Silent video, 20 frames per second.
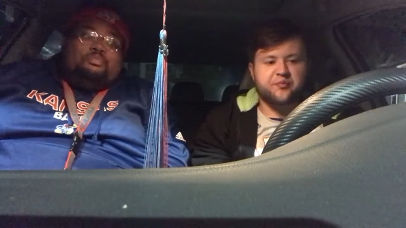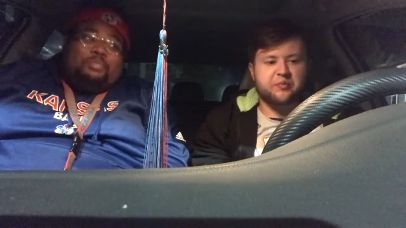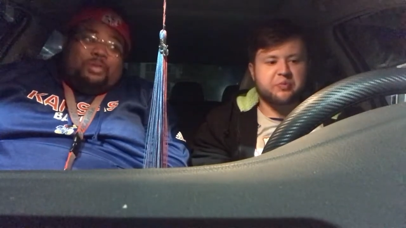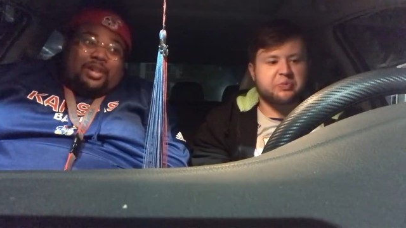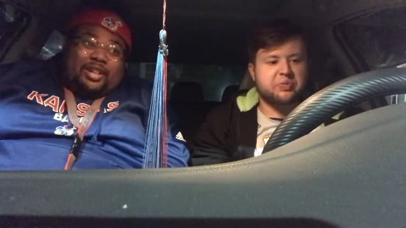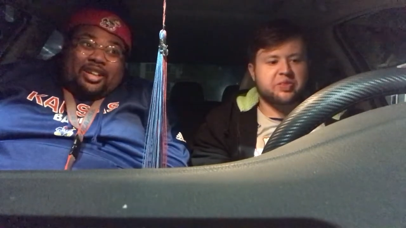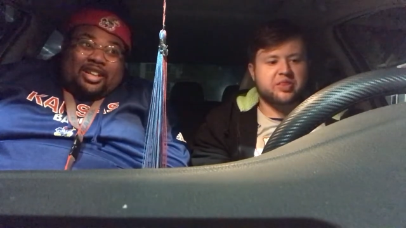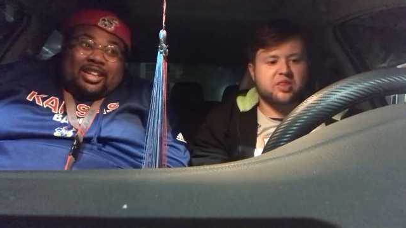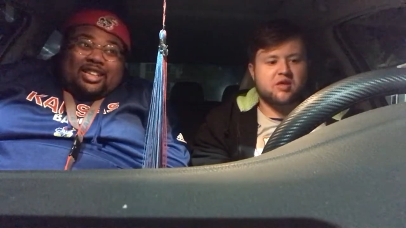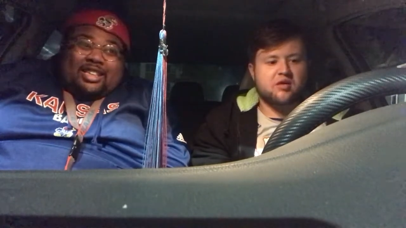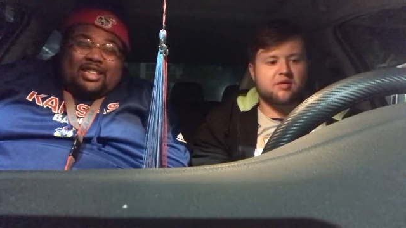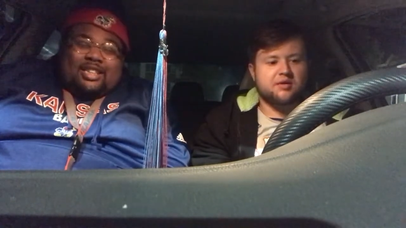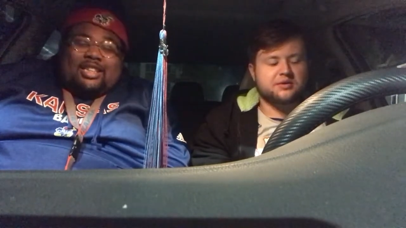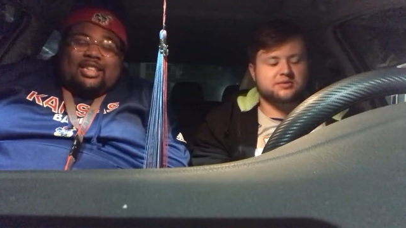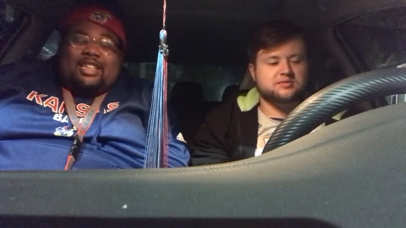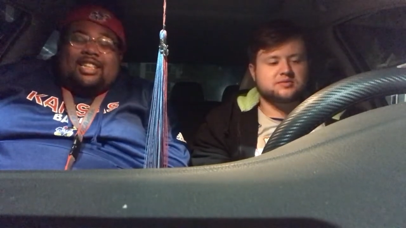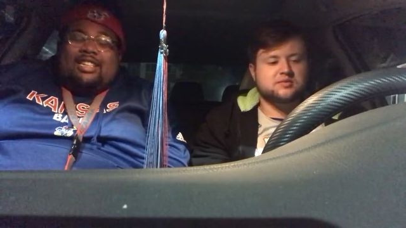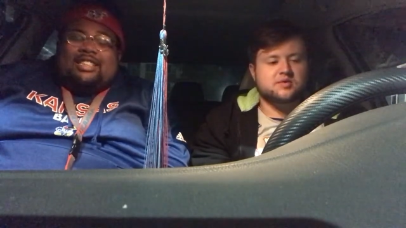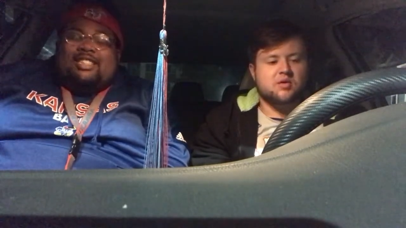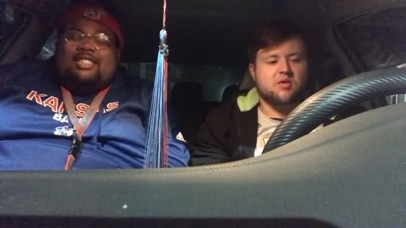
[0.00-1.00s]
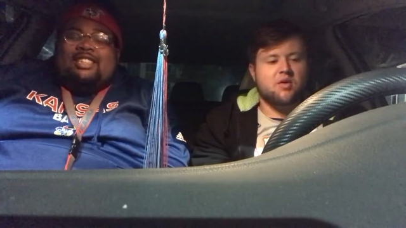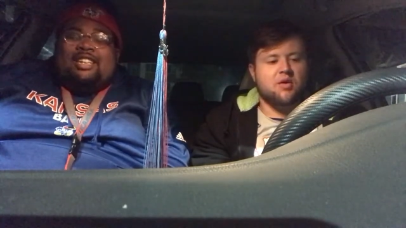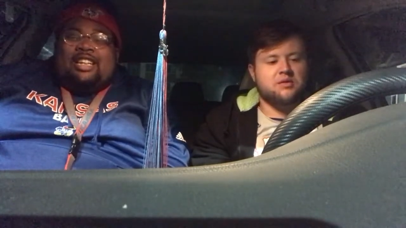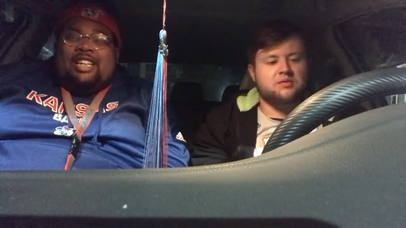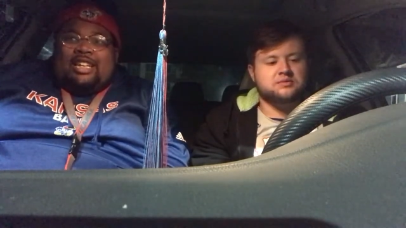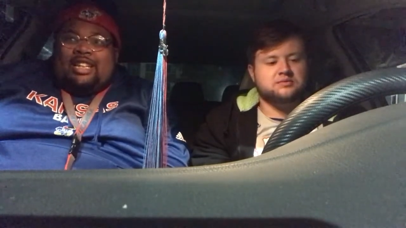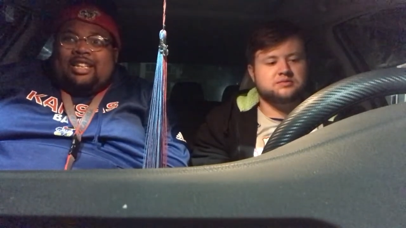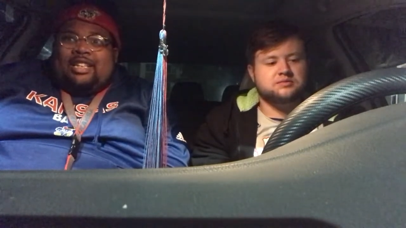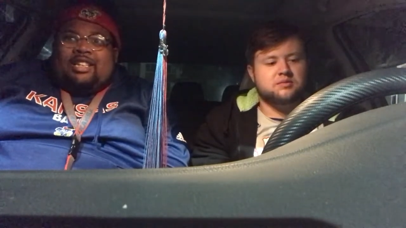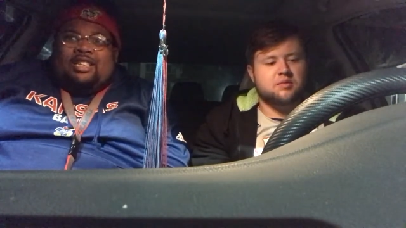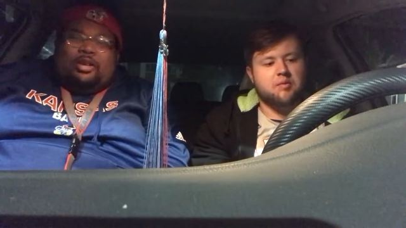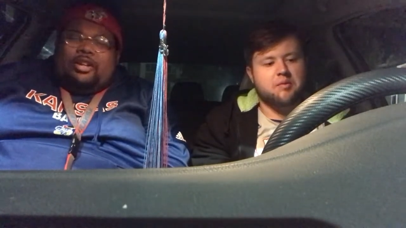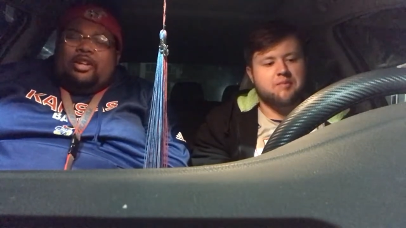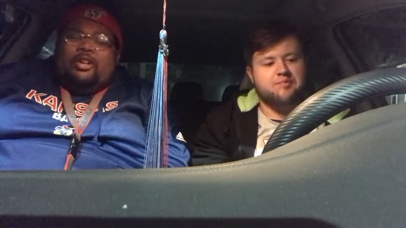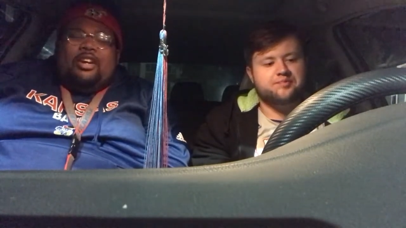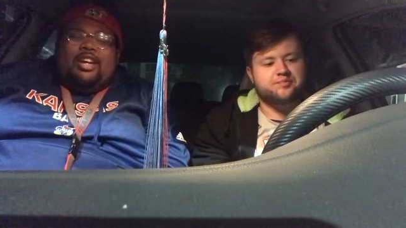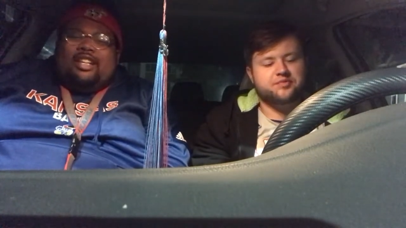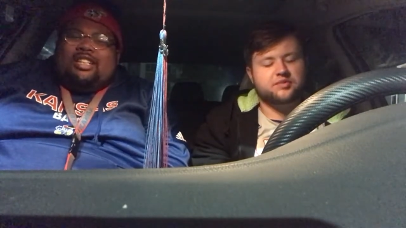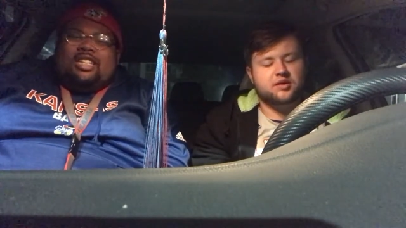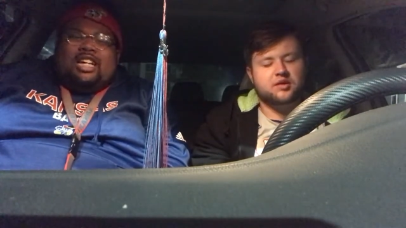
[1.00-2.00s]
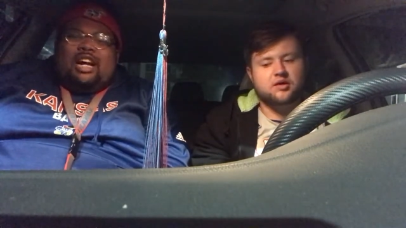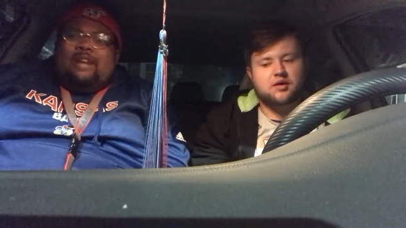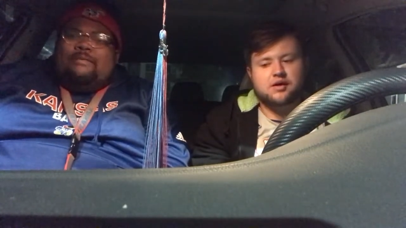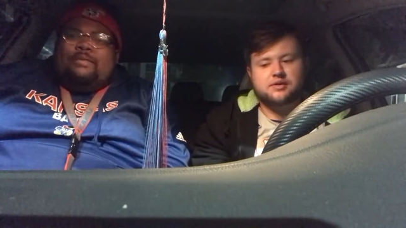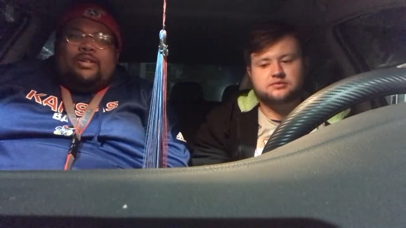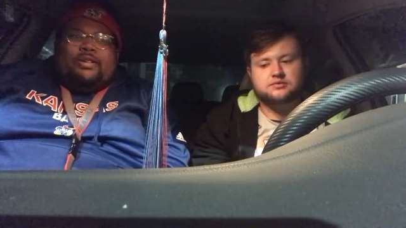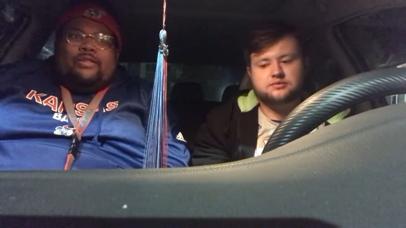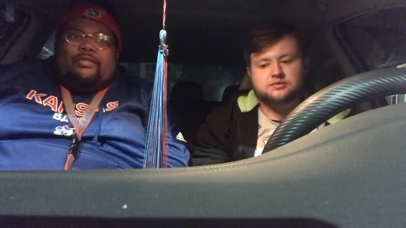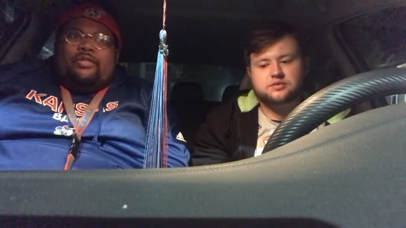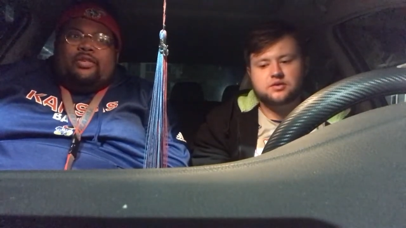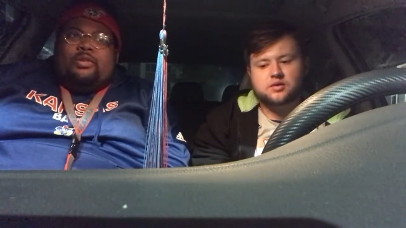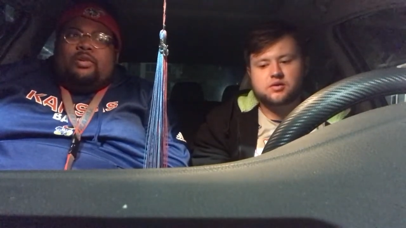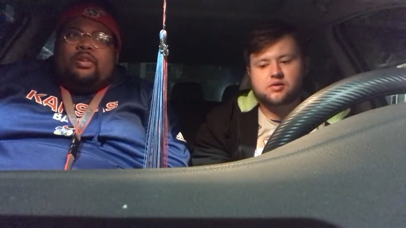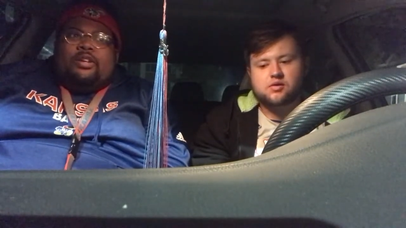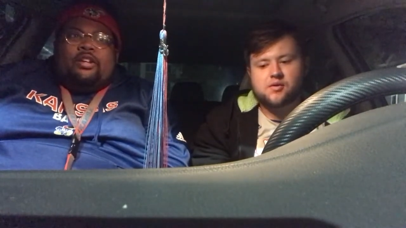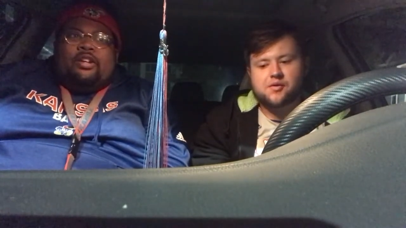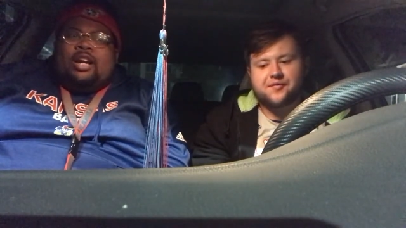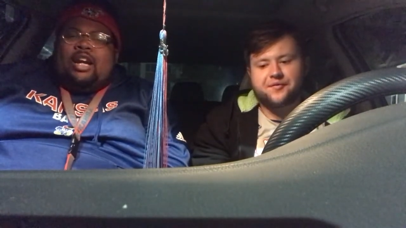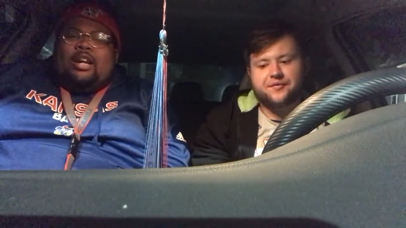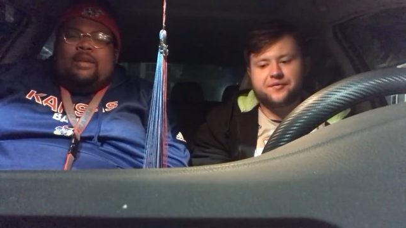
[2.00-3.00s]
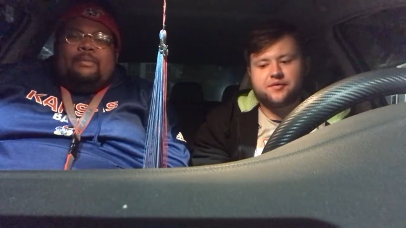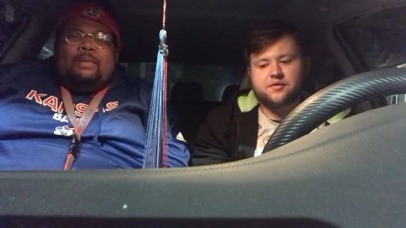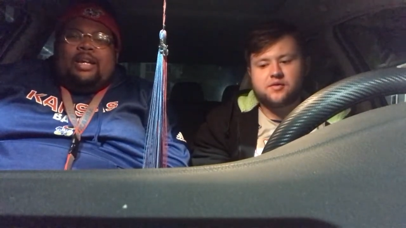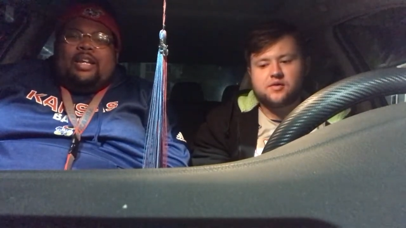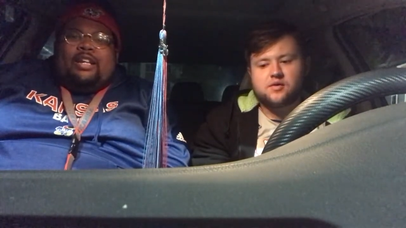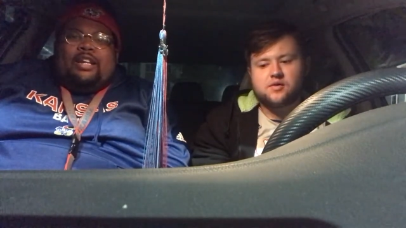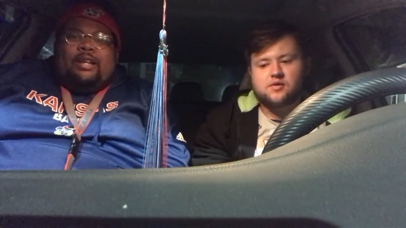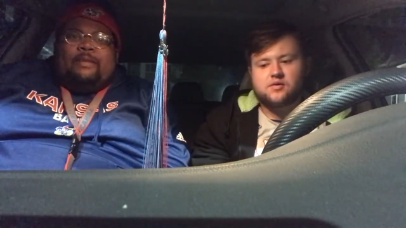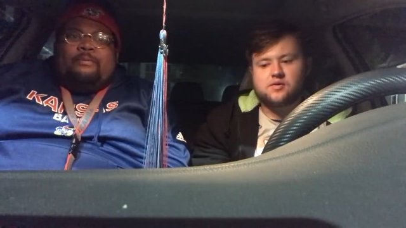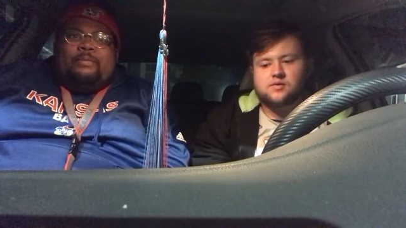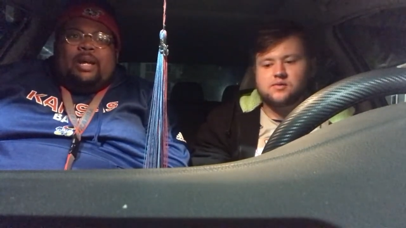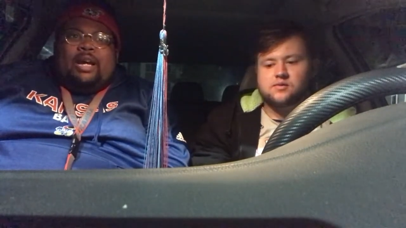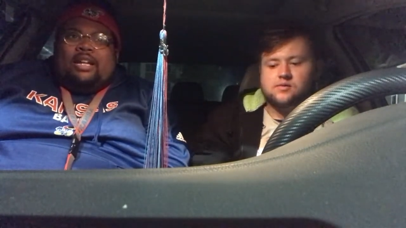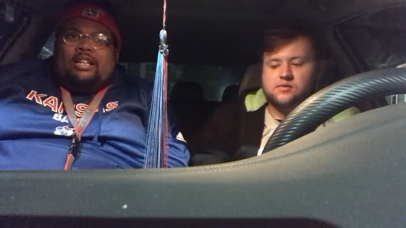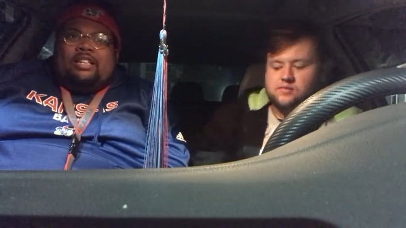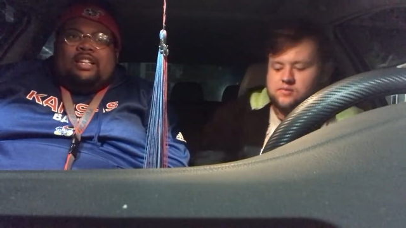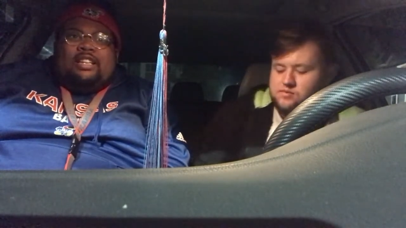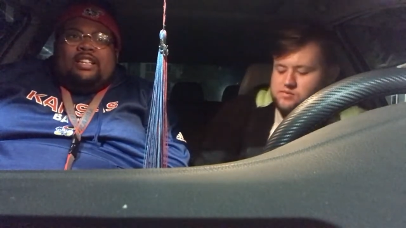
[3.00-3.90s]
Speaker 1: but it's like when you get time on the floor, you got to make an impact